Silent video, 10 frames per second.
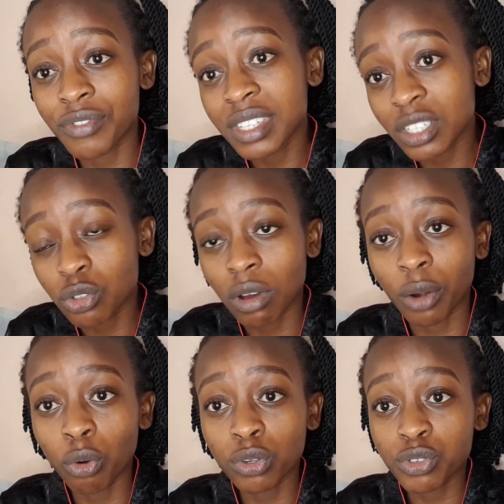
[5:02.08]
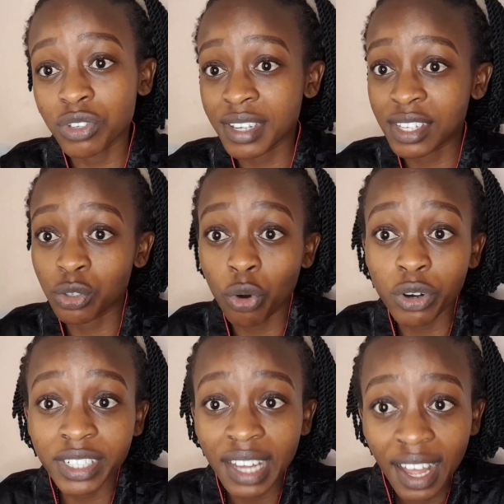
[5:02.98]
visit you can also just
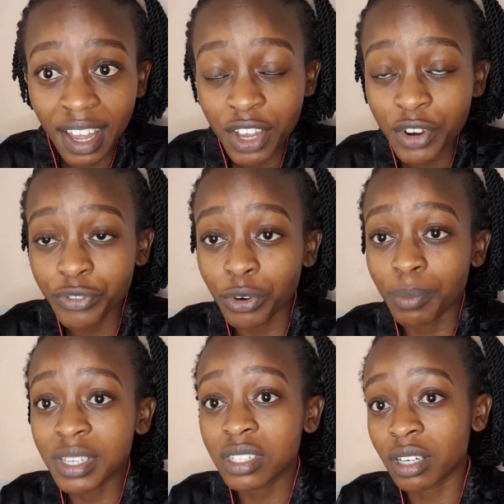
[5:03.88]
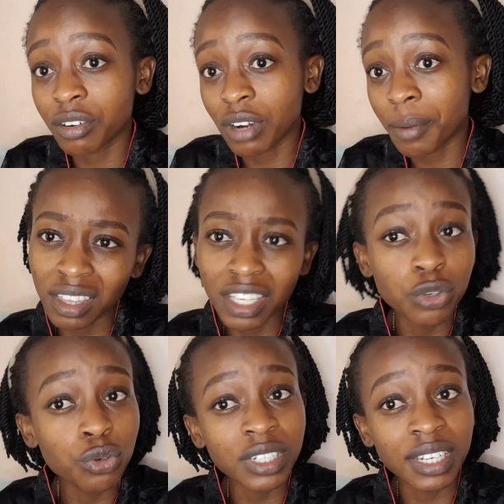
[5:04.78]
order from instagram they
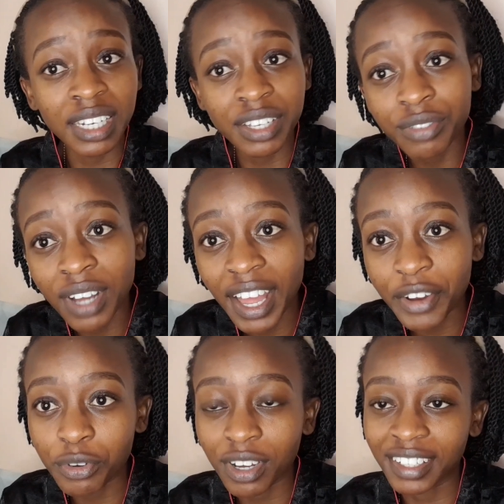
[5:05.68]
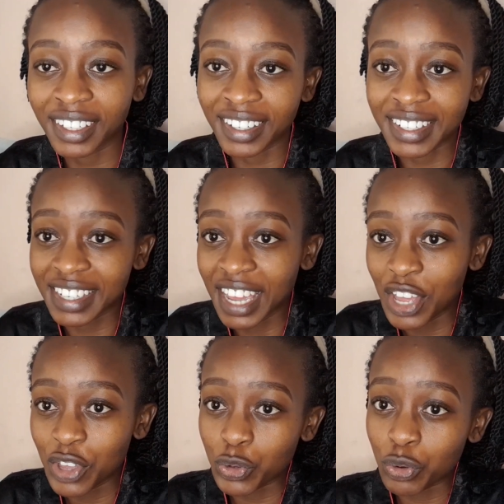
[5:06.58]
do deliver and you can get
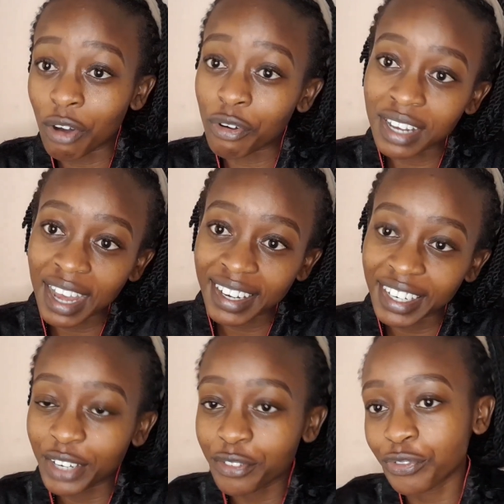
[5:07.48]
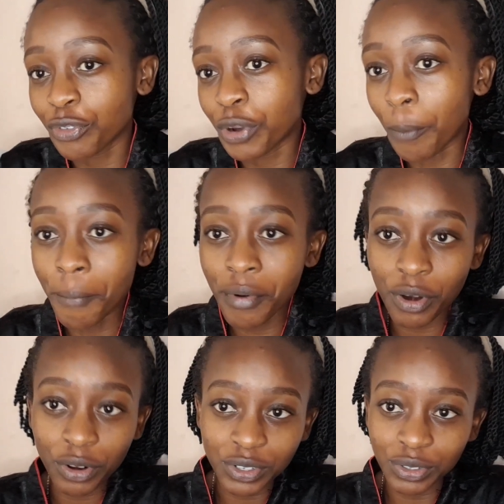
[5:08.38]
your organic food
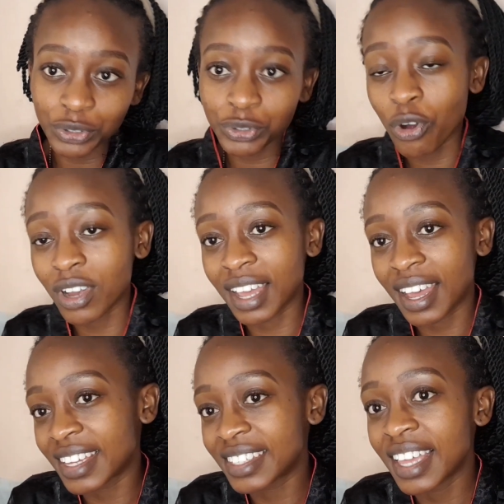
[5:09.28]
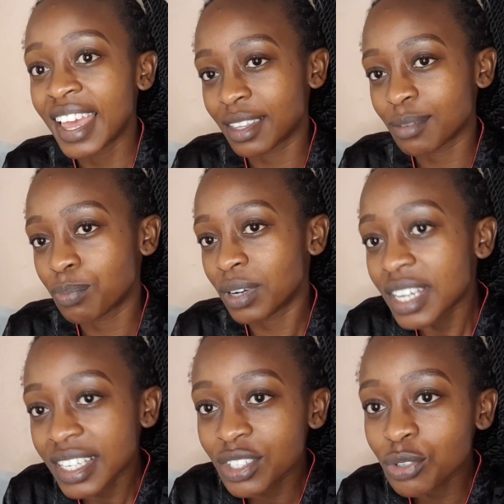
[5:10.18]
produce so guys
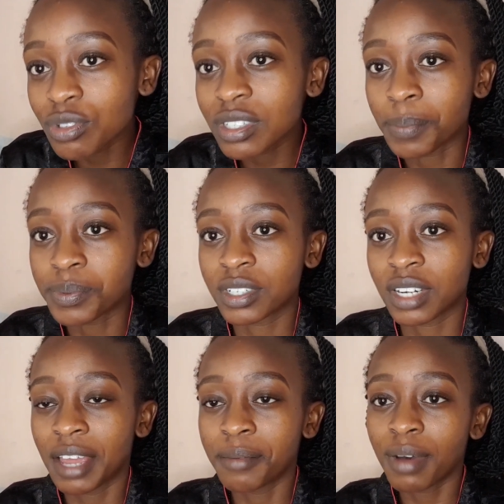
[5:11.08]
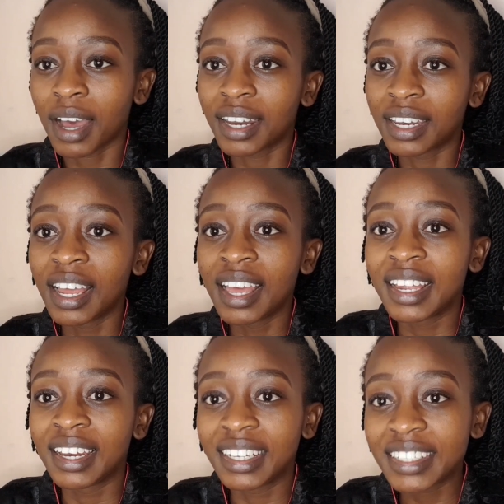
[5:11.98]
please do subscribe and
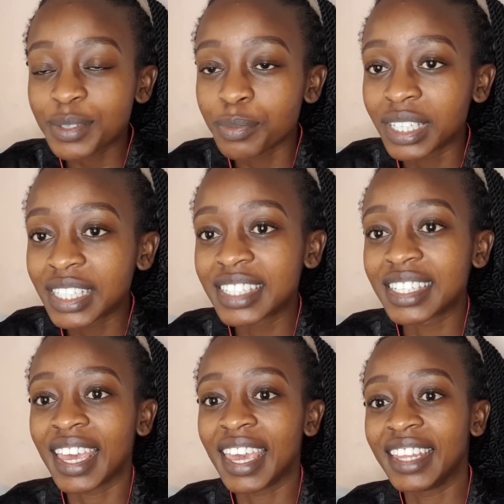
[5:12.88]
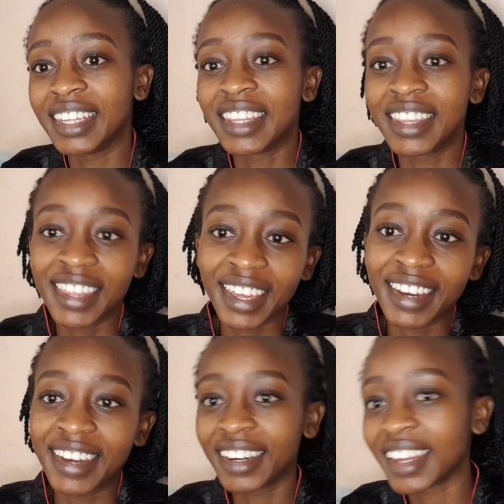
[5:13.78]
let's meet in the
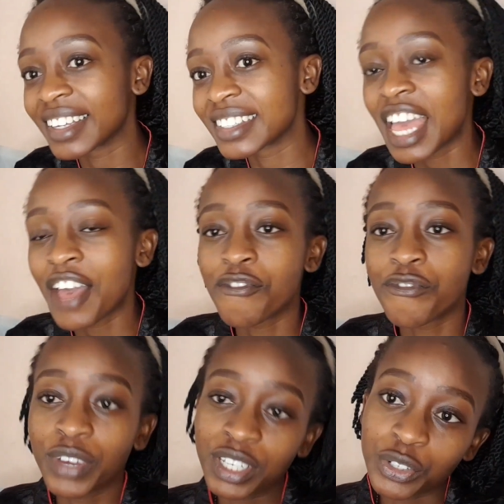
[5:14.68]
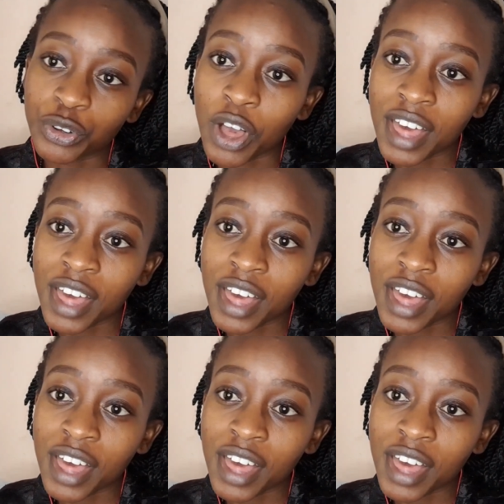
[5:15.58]
next video